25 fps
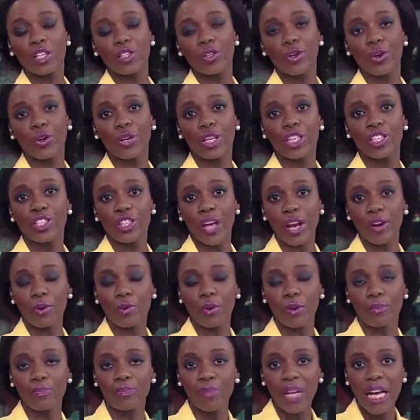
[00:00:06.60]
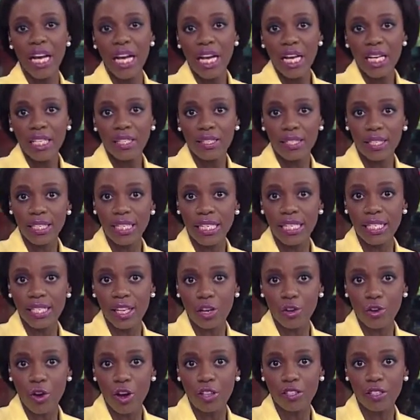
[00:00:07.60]
Attorney General.
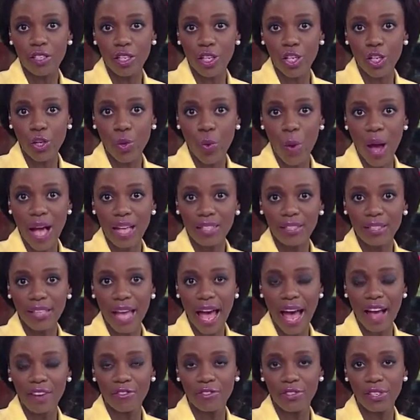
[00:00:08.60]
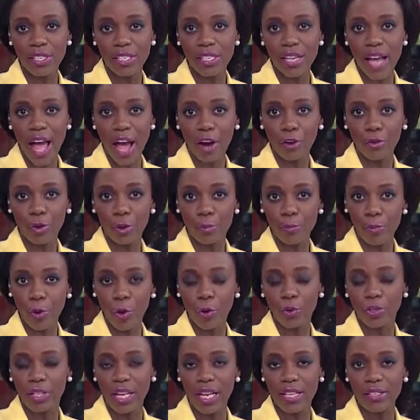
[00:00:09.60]
Cities across the U.S. have seen angry
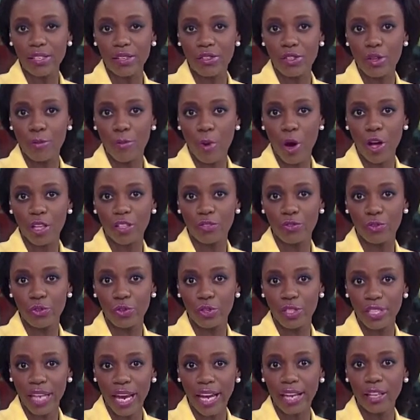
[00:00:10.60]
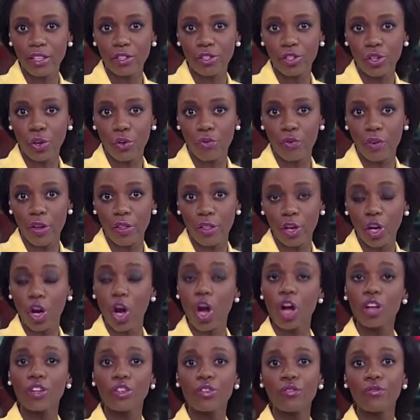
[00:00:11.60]
protests in the past few days over
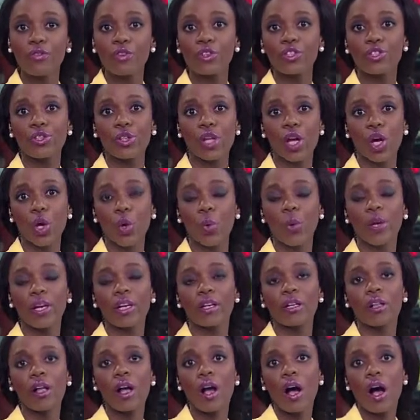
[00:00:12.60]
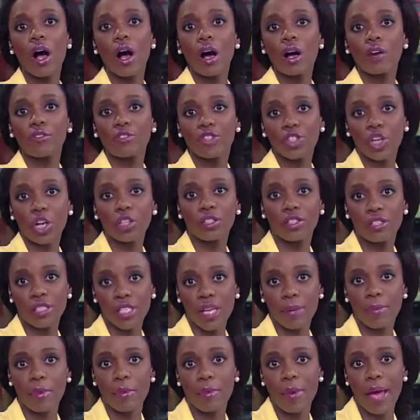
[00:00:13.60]
the controversial acquittal of George
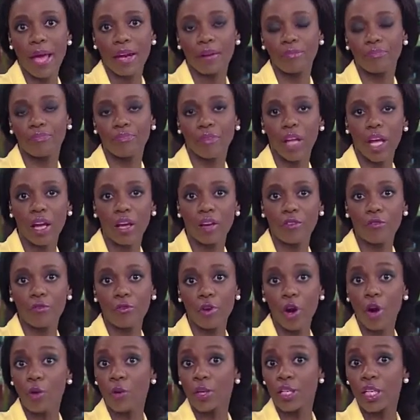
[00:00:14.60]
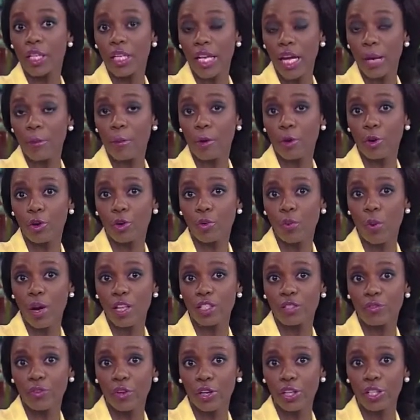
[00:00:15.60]
Zimmerman, a Florida neighborhood
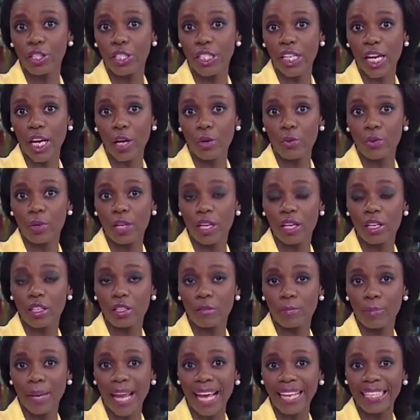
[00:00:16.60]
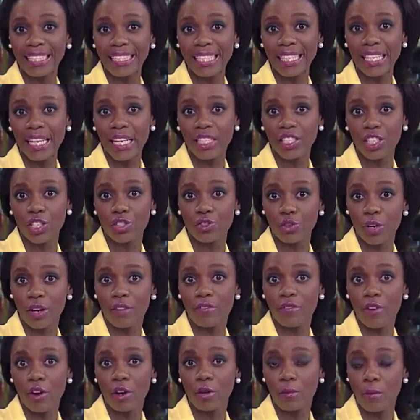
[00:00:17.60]
watch volunteer who killed black teenager
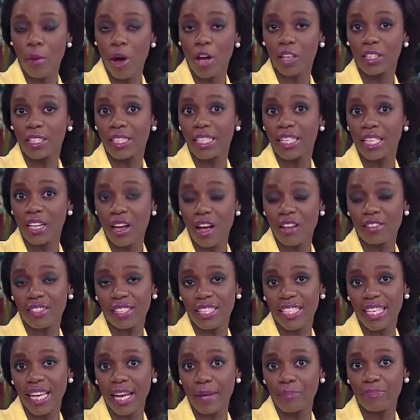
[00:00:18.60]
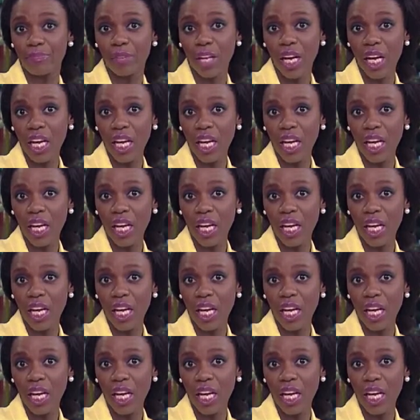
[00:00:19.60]
Trayvon Martin last year.